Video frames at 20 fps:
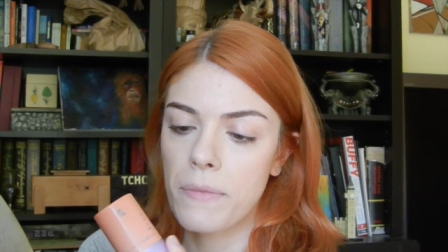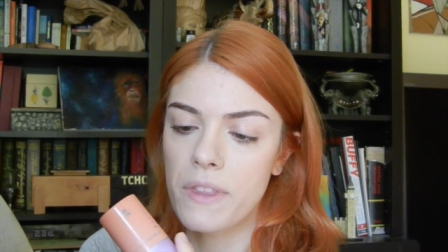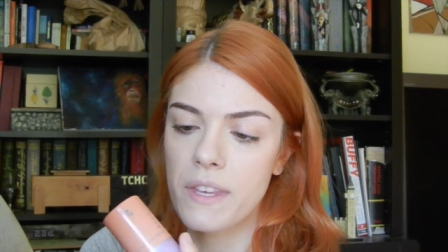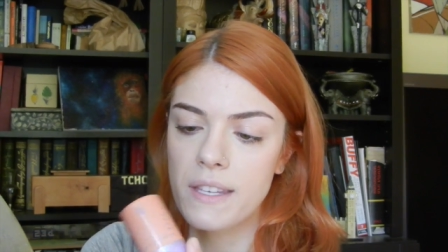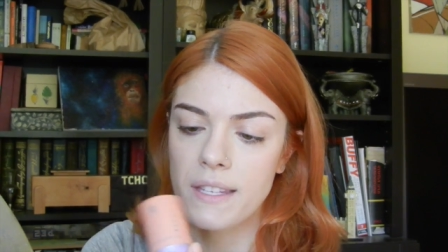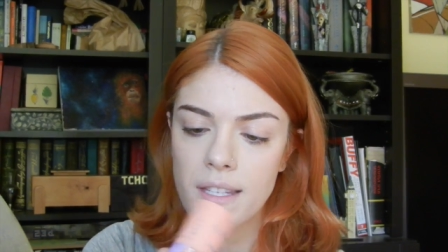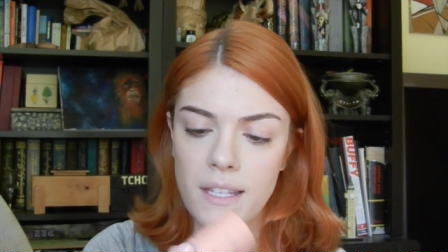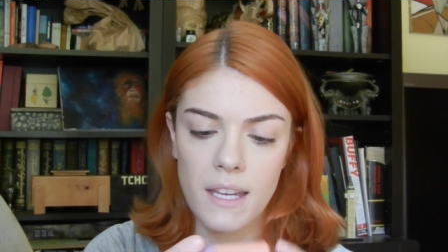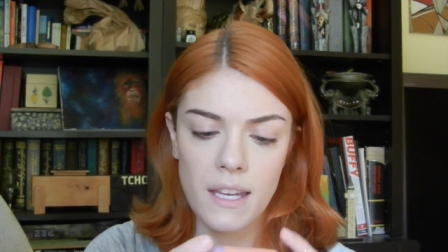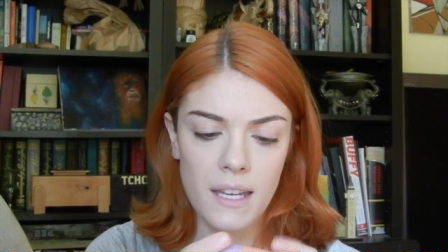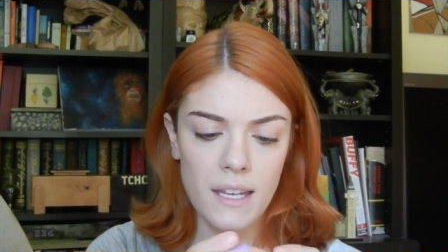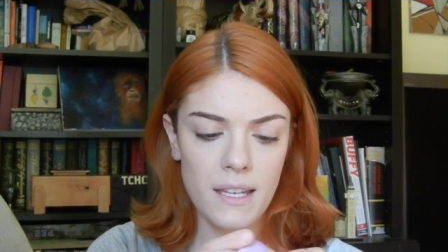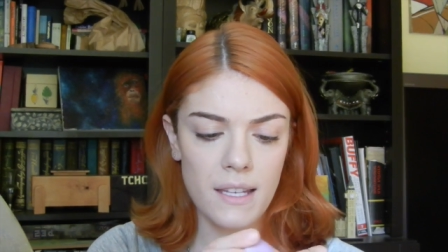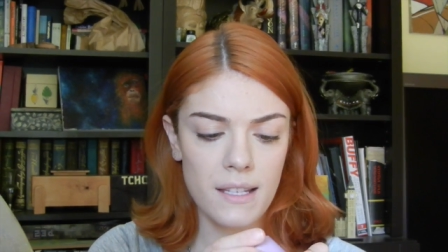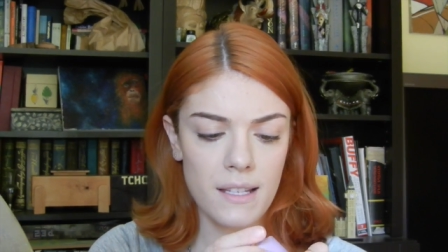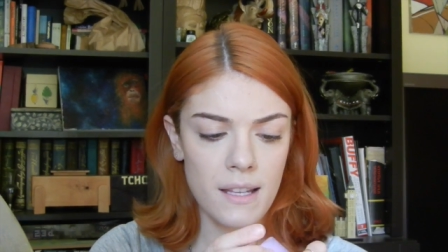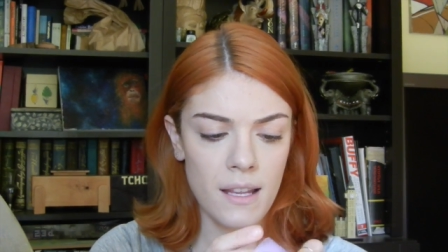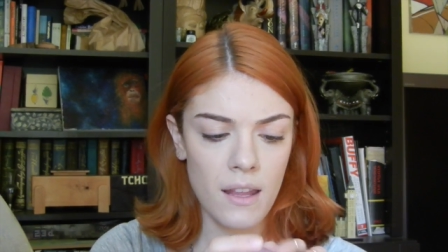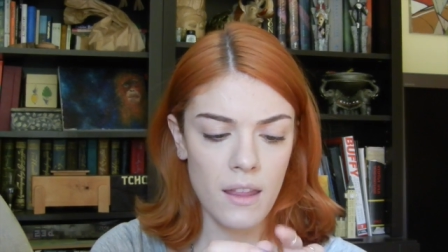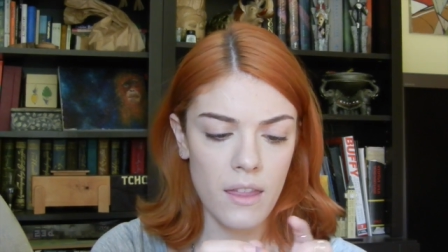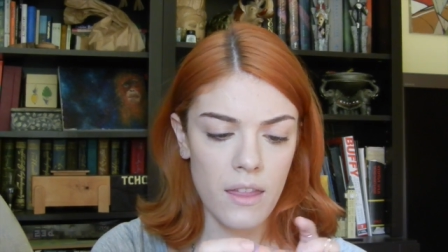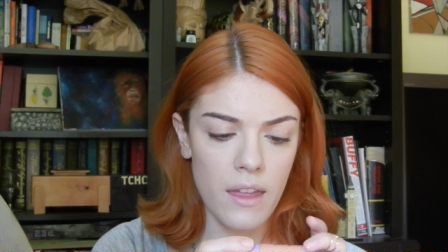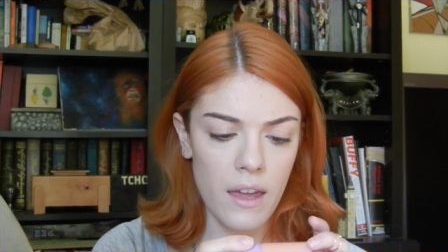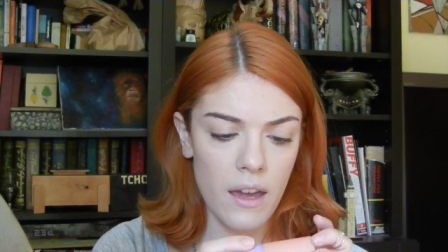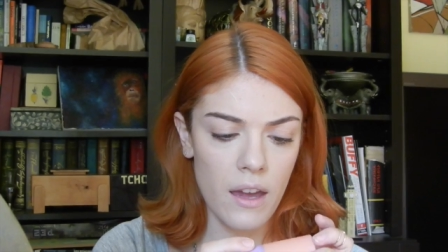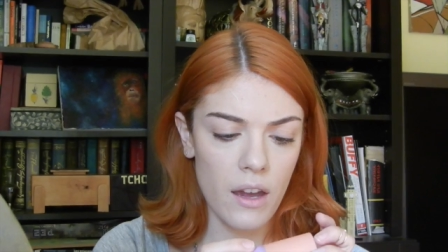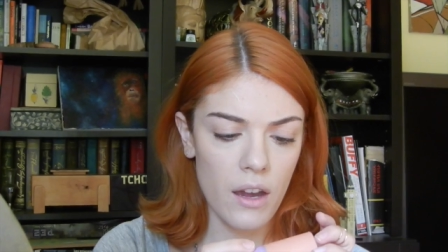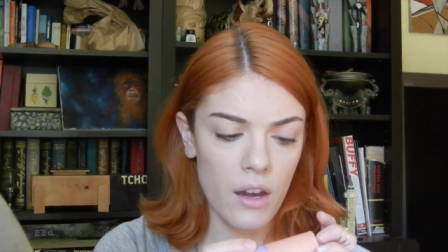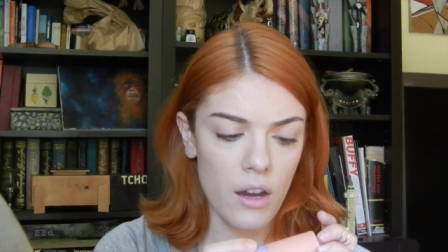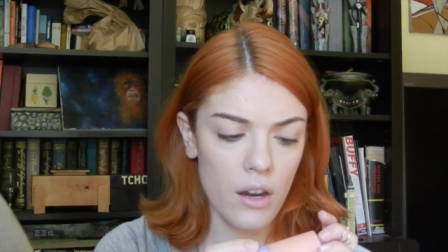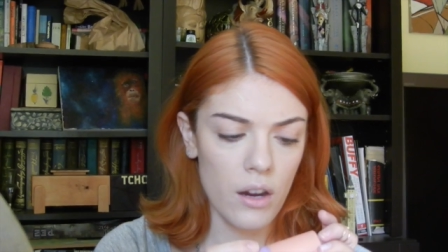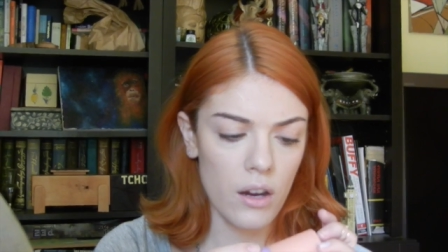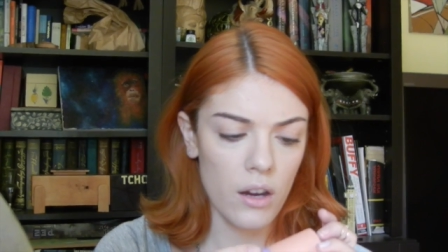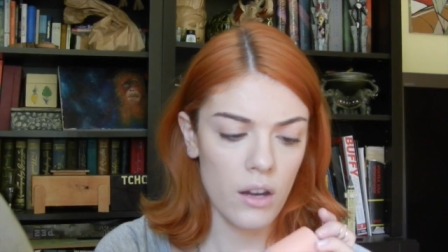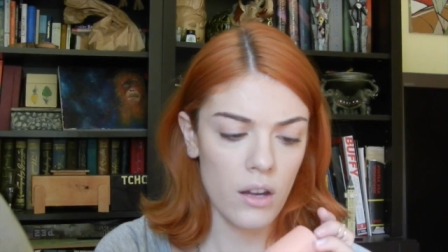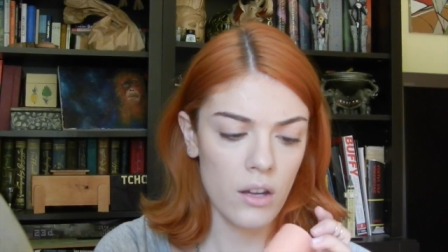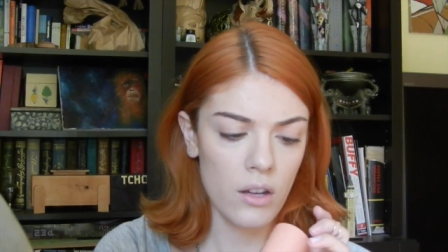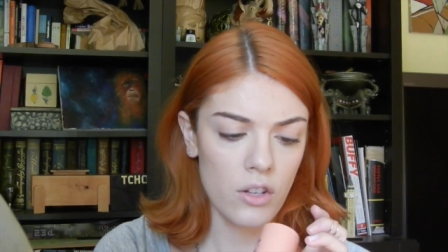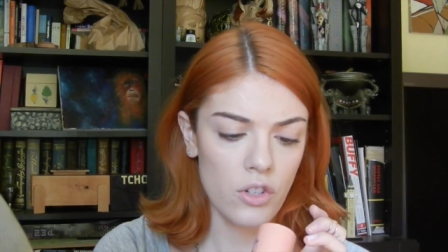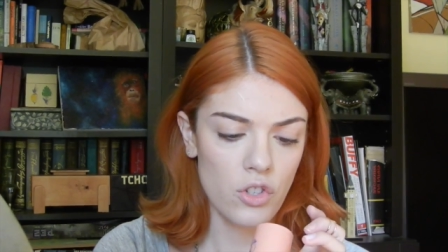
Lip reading: This is their